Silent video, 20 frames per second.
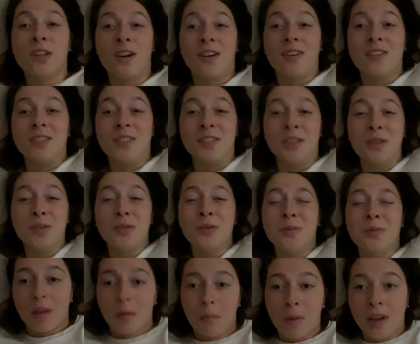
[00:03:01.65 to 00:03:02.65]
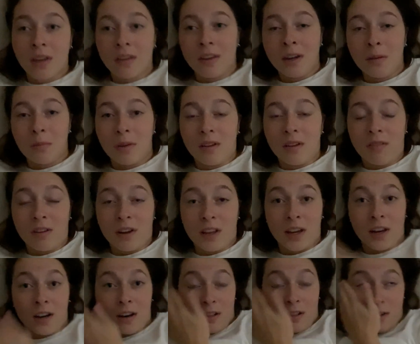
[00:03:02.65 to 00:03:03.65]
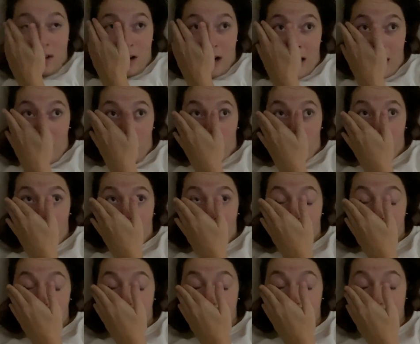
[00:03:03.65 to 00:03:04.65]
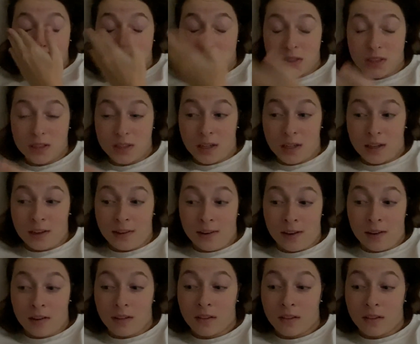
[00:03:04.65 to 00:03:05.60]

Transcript: our Zoom. Might lay in bed for like another hour because I